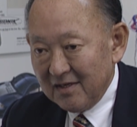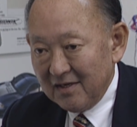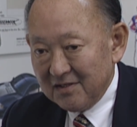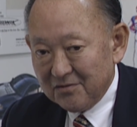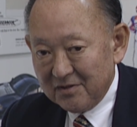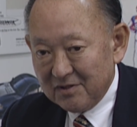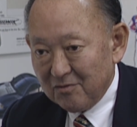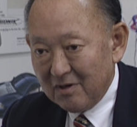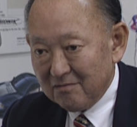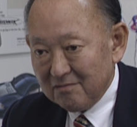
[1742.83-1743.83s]
And so he says,
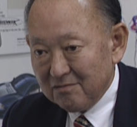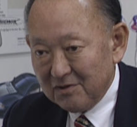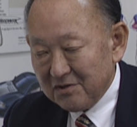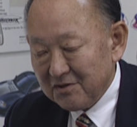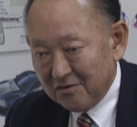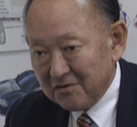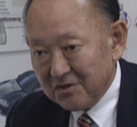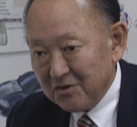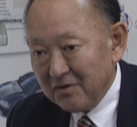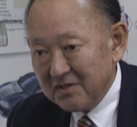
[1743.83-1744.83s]
well, which so-and-so? He